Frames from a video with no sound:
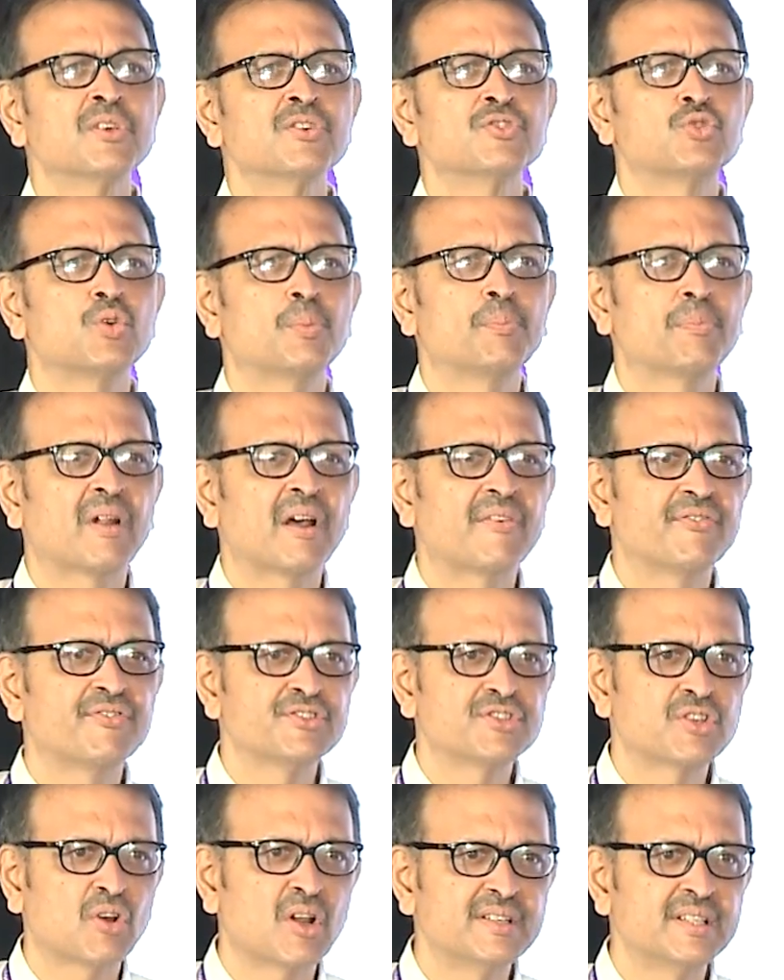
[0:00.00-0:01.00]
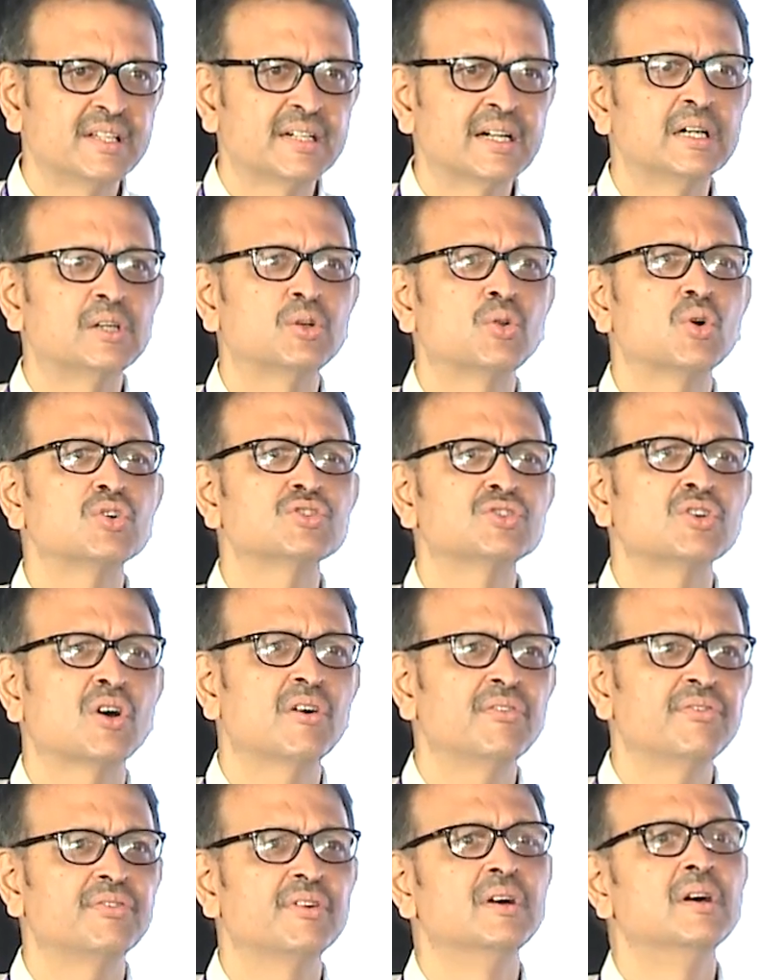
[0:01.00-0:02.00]
supraphysiological dose
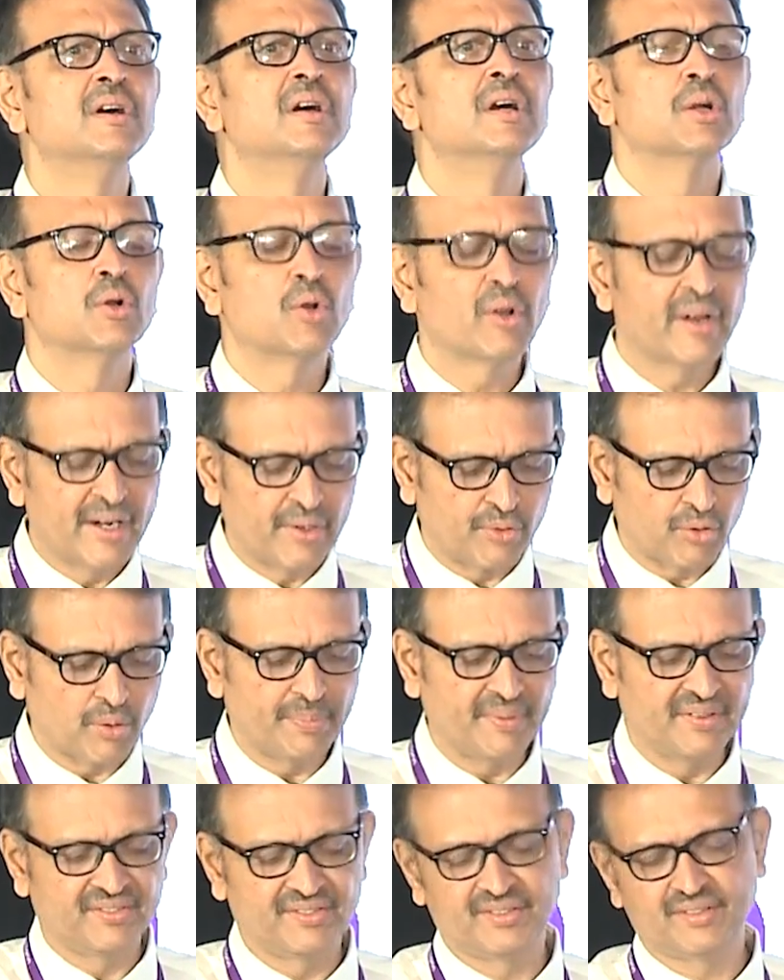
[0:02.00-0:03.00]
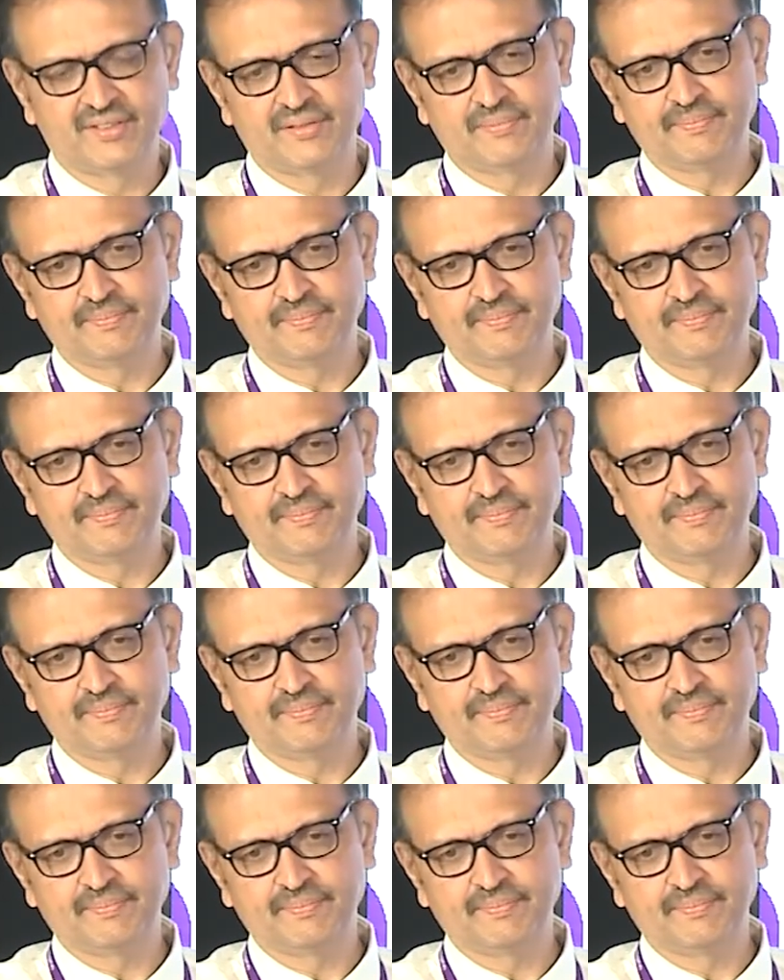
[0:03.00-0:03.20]
of gonadotropins.